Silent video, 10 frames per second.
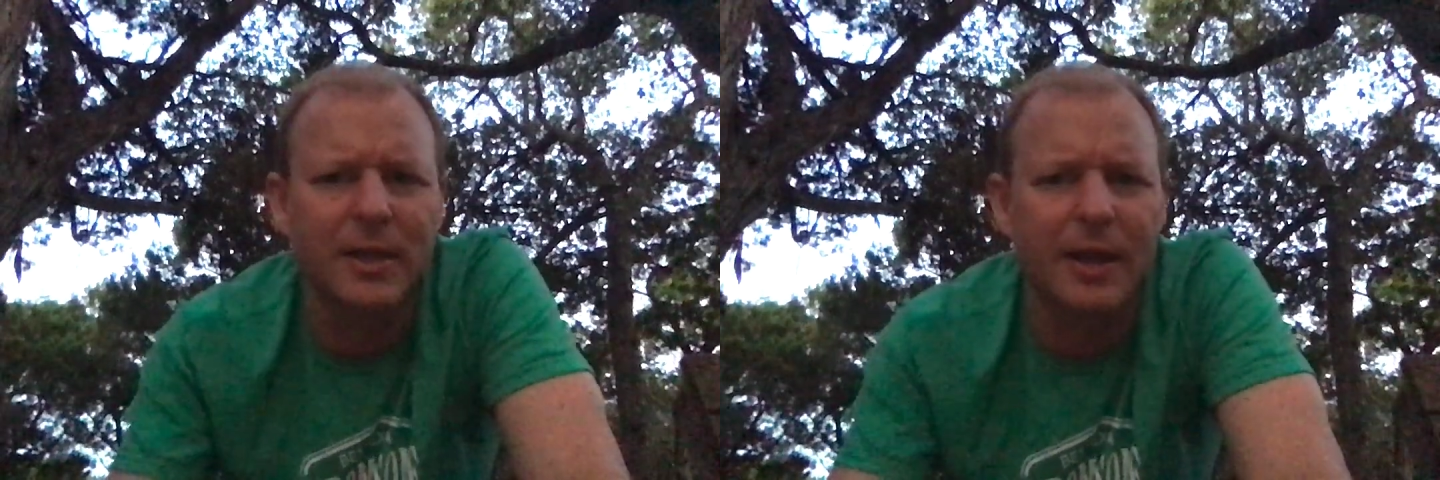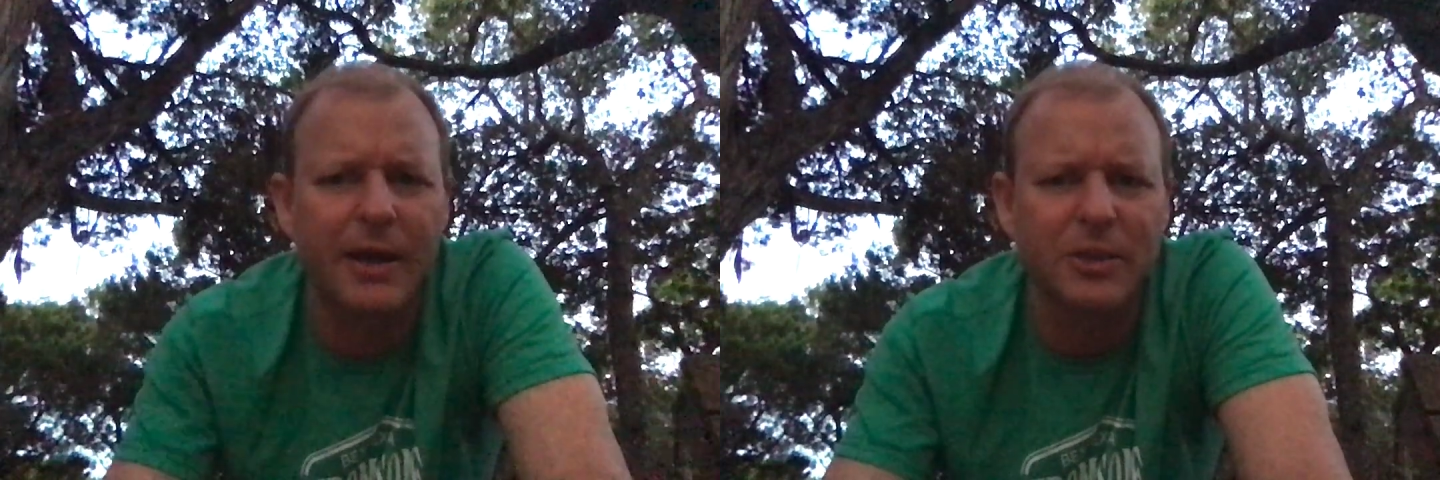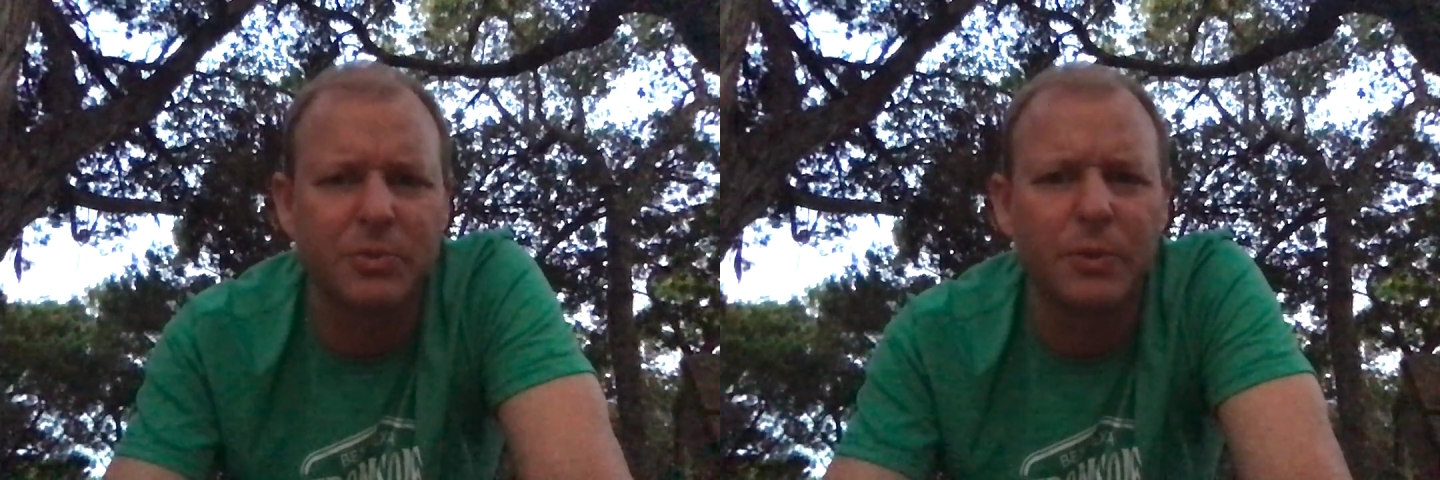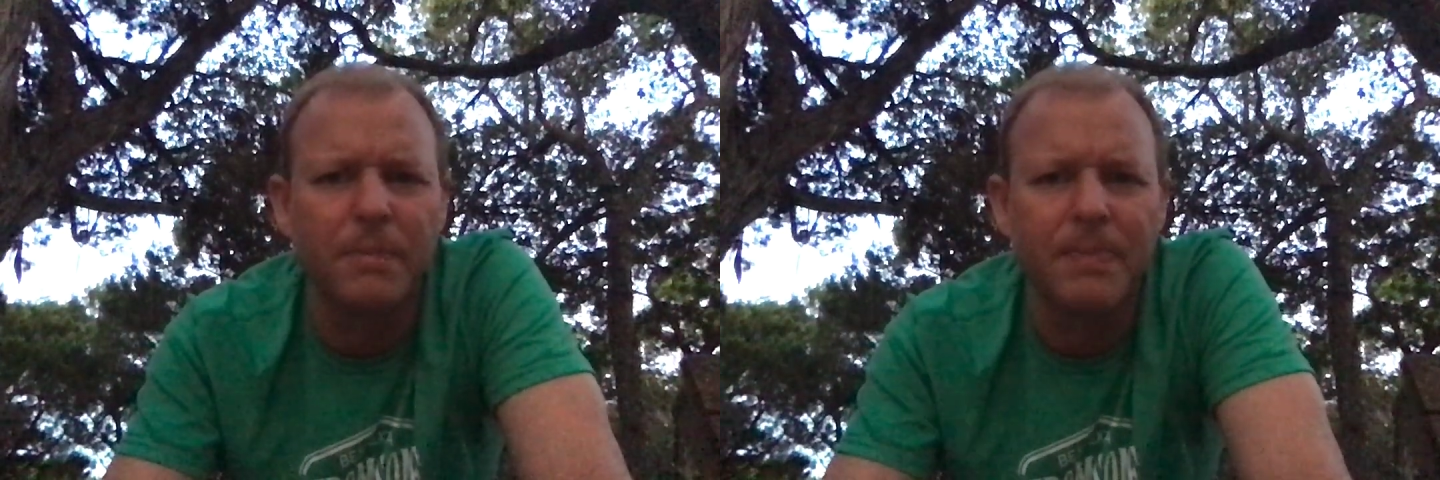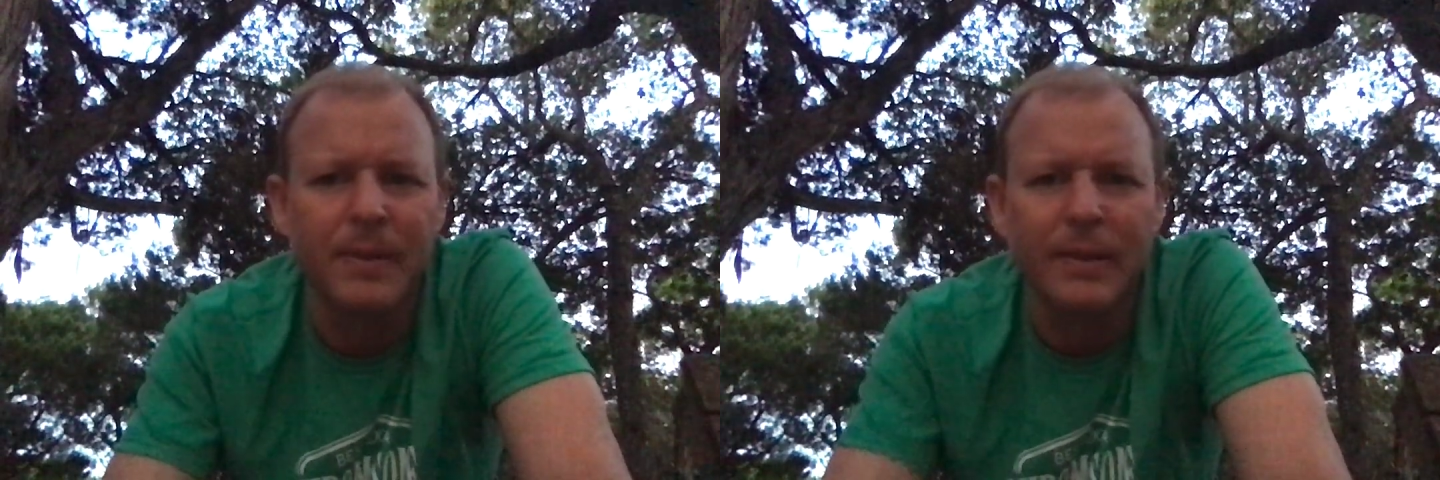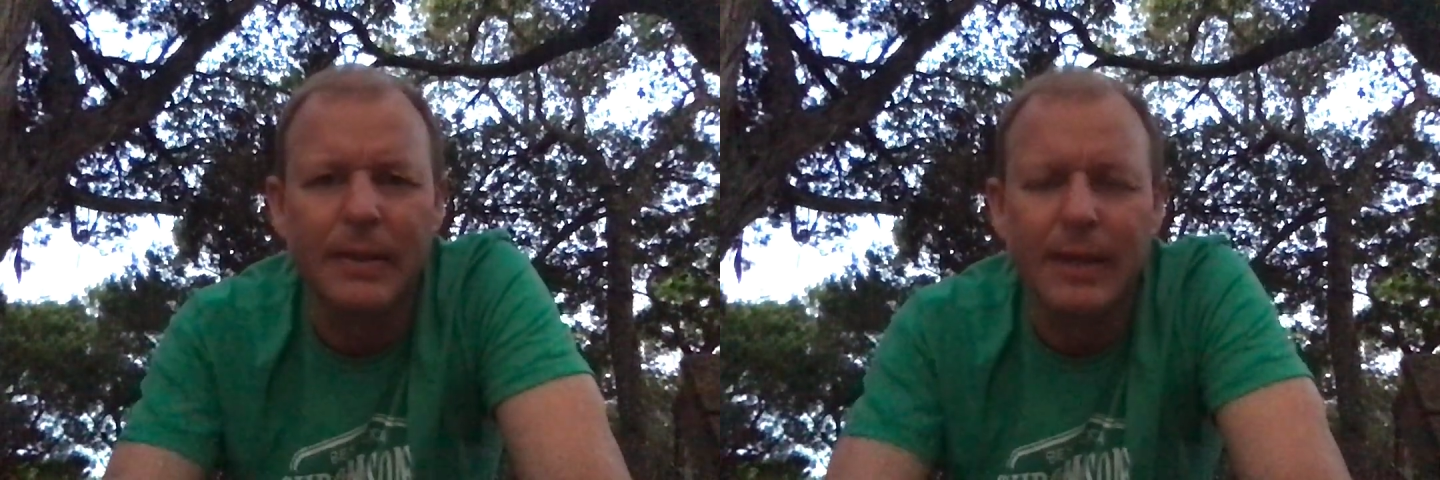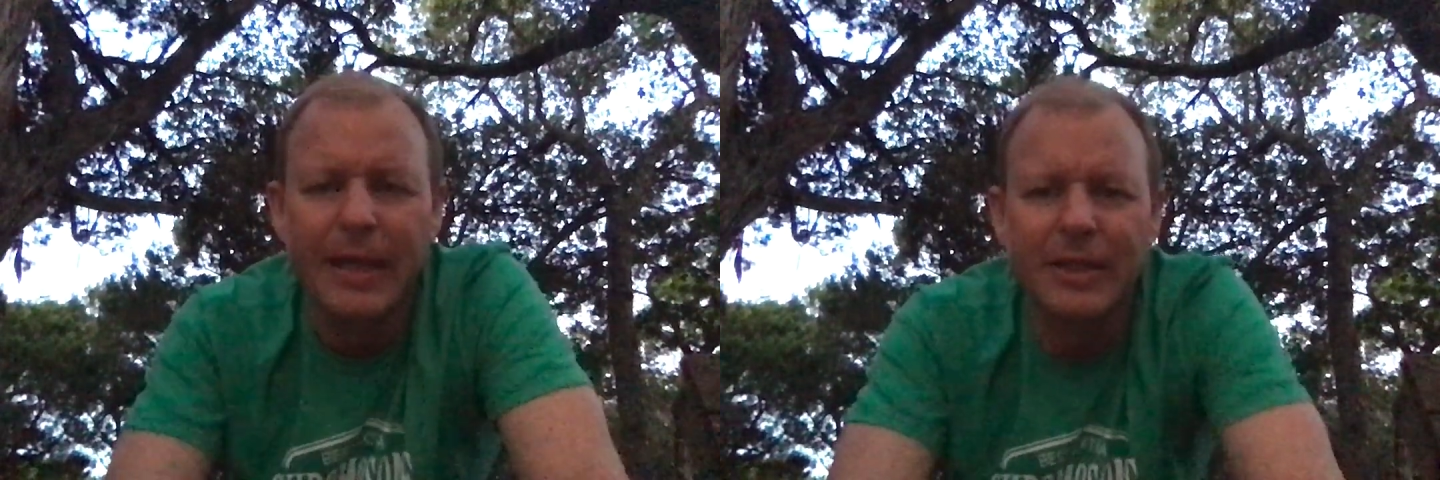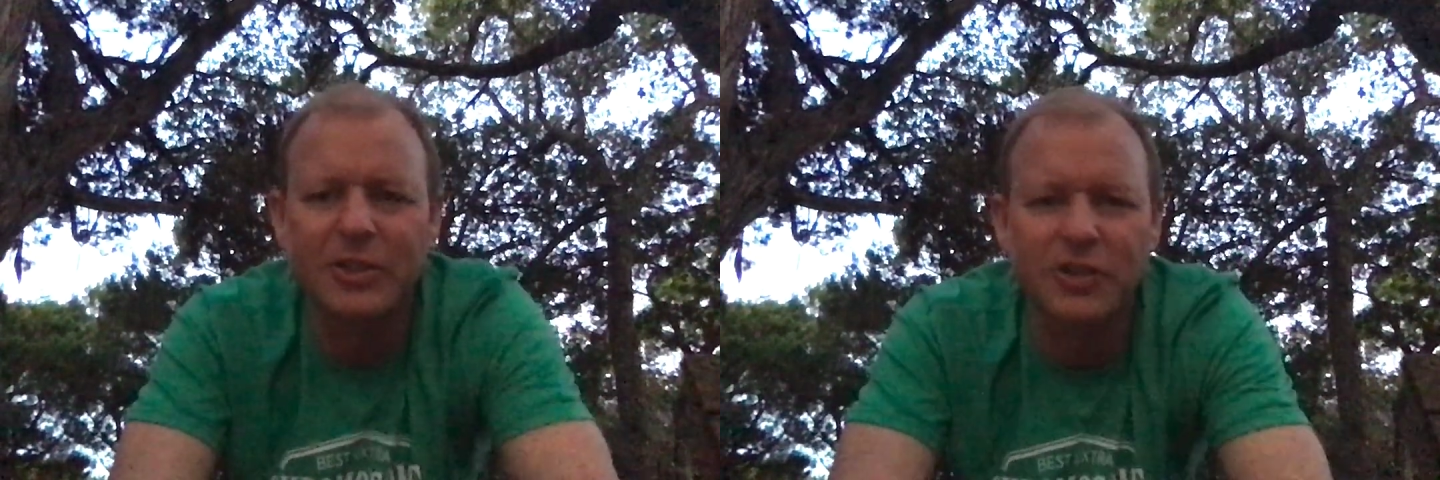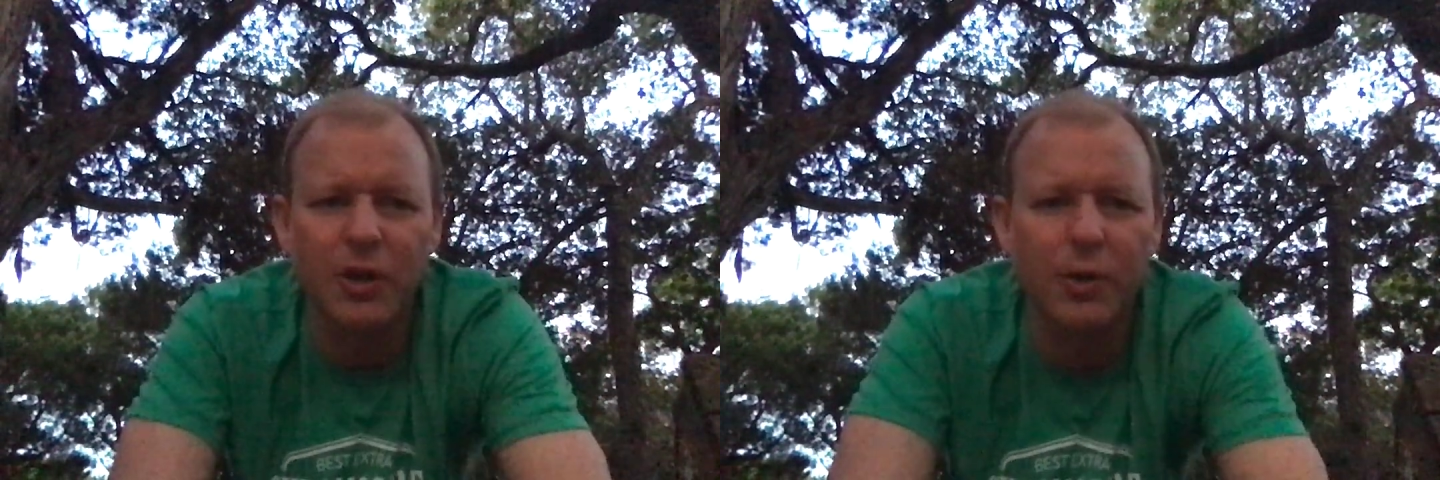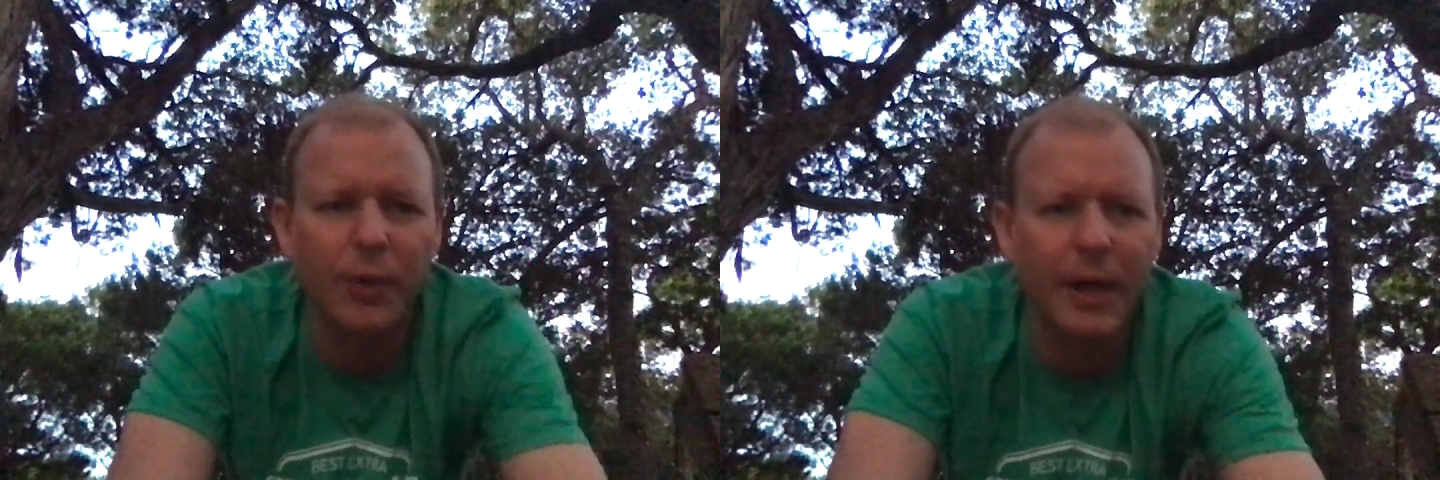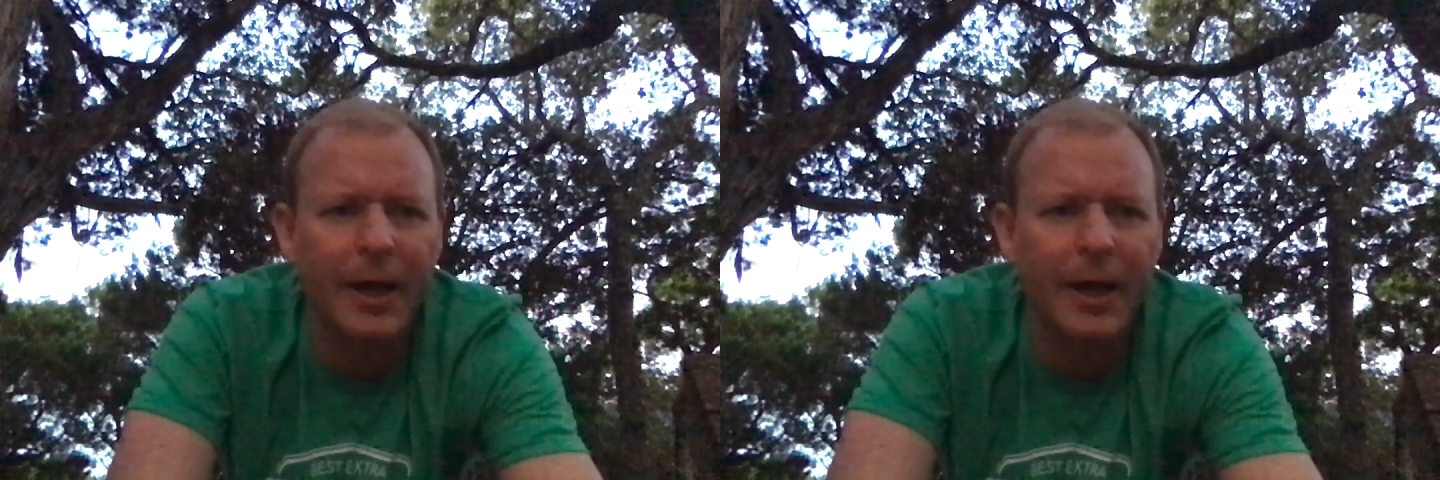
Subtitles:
gospel. And so,